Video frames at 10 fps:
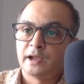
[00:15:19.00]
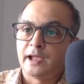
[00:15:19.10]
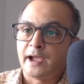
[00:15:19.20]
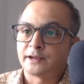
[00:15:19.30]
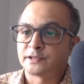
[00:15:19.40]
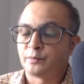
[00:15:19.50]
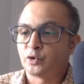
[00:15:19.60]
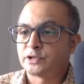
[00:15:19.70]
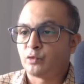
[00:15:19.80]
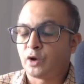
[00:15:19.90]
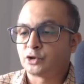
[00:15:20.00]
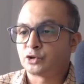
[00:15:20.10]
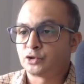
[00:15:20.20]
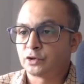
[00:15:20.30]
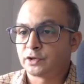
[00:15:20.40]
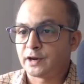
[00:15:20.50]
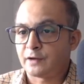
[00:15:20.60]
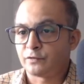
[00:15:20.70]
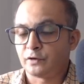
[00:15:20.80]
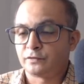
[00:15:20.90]
And suppose you want to draw the
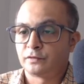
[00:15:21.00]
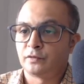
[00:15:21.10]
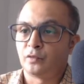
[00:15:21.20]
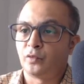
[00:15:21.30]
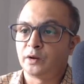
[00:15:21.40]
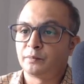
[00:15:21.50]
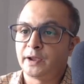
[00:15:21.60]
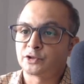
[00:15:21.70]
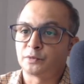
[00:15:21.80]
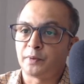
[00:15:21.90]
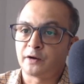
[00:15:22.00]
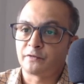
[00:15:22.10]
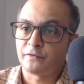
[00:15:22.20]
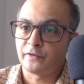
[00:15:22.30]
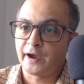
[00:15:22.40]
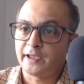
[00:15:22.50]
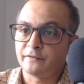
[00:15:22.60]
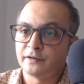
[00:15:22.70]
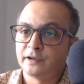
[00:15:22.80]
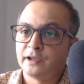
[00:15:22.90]
graph of 1 by x to the power
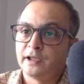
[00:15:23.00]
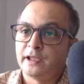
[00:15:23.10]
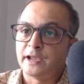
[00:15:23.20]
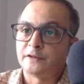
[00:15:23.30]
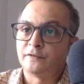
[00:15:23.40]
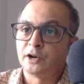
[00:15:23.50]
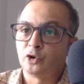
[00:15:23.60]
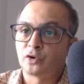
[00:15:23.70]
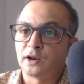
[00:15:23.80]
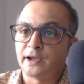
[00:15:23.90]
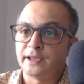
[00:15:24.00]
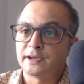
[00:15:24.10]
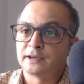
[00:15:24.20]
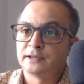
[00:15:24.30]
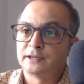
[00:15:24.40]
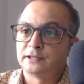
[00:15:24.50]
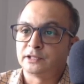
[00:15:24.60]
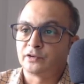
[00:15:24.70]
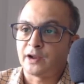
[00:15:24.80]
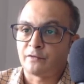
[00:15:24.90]
5, it will look like
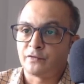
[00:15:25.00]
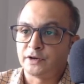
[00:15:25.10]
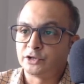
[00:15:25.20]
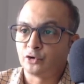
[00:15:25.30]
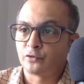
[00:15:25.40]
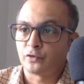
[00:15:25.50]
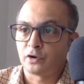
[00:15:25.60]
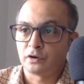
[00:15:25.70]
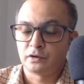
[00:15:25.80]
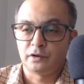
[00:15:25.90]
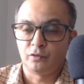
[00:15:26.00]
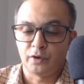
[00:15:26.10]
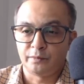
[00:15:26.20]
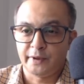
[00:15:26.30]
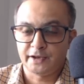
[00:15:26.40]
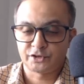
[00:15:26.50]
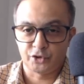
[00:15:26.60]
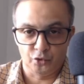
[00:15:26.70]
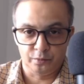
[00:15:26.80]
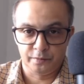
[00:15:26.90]
the graph we drew for 1 by x
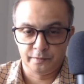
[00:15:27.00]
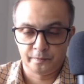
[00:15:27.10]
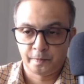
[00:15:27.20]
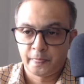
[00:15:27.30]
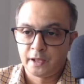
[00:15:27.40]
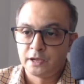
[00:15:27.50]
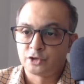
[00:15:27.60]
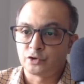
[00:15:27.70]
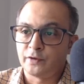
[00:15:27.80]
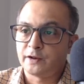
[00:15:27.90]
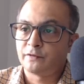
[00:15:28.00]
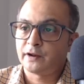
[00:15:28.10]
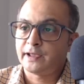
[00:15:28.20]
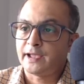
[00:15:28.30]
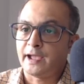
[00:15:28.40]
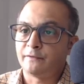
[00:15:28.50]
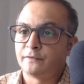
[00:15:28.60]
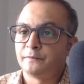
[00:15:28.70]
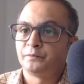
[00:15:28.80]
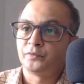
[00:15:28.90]
cube. So whenever I
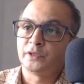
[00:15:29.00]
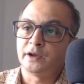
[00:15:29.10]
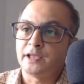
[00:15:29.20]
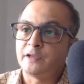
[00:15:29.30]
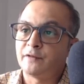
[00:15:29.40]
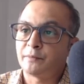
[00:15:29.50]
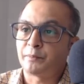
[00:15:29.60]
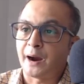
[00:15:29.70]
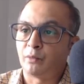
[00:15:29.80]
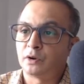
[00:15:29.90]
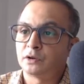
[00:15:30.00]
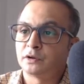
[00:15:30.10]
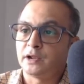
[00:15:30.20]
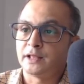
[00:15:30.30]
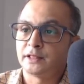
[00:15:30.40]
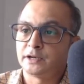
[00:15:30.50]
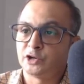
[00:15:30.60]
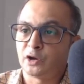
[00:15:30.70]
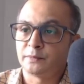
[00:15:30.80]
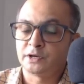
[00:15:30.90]
have the even power in the
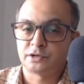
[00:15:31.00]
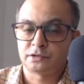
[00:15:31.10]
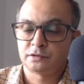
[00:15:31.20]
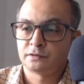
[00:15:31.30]
denominator,